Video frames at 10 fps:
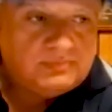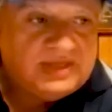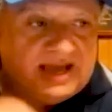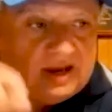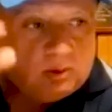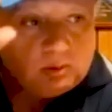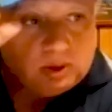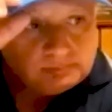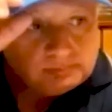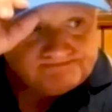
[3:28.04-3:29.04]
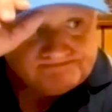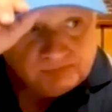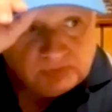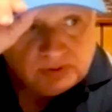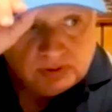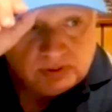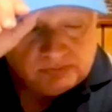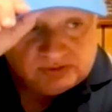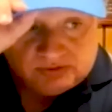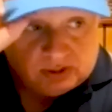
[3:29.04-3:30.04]
How
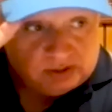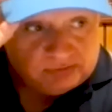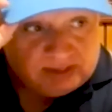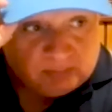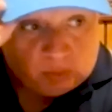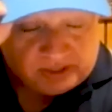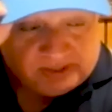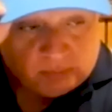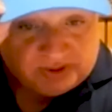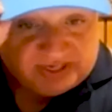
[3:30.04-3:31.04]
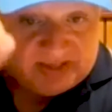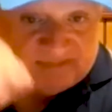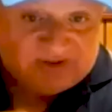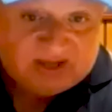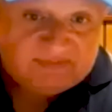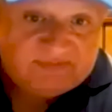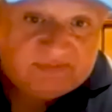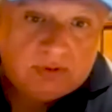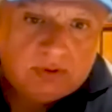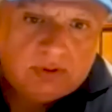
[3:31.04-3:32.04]
Milwaukee won the Game 5.
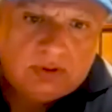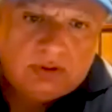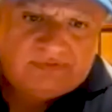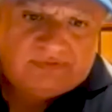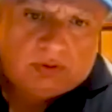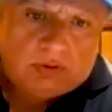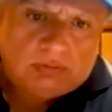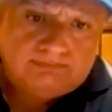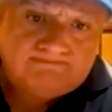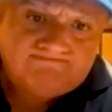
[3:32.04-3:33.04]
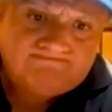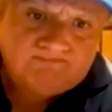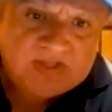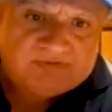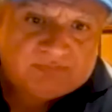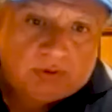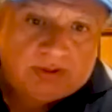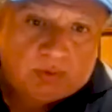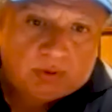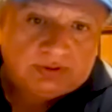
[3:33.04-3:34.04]
So it's really
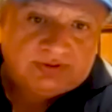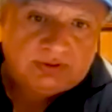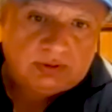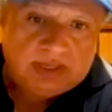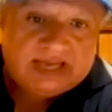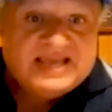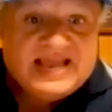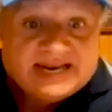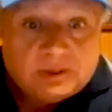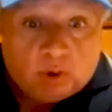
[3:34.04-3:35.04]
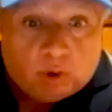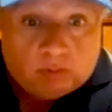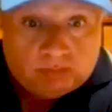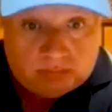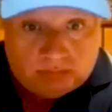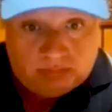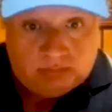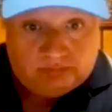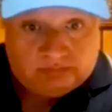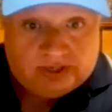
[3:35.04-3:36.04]
important. And they had it home,
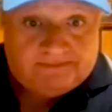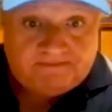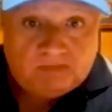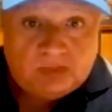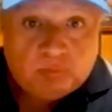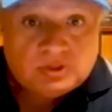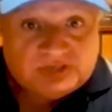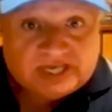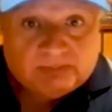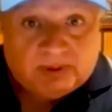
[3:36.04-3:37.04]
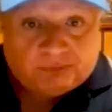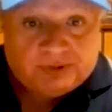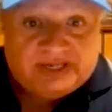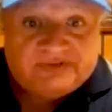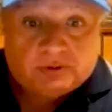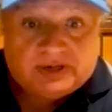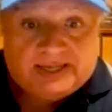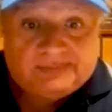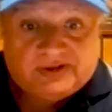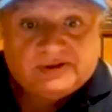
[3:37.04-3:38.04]
right? Which set them up for an easier
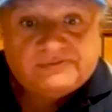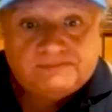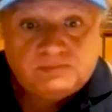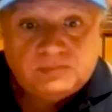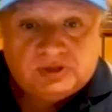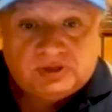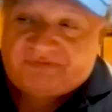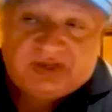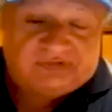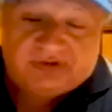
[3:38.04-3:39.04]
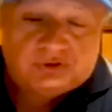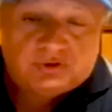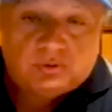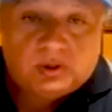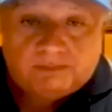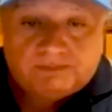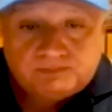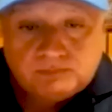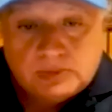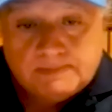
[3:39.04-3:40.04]
Game 6 because Phoenix didn't shoot well.
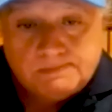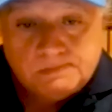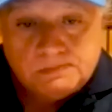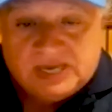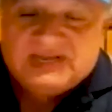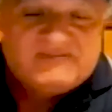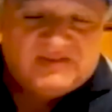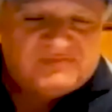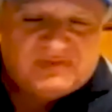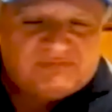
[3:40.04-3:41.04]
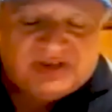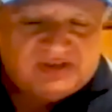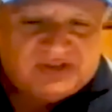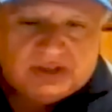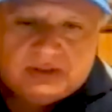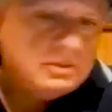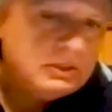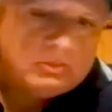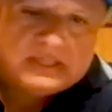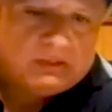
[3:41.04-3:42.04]
And even if Phoenix did,
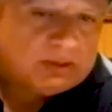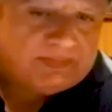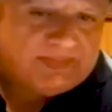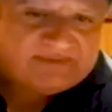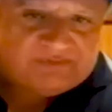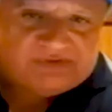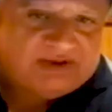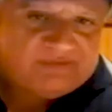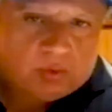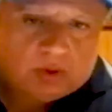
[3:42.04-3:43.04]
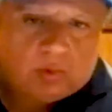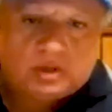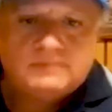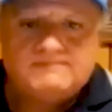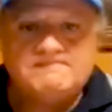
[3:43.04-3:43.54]
they would have went back for 7 and would have won.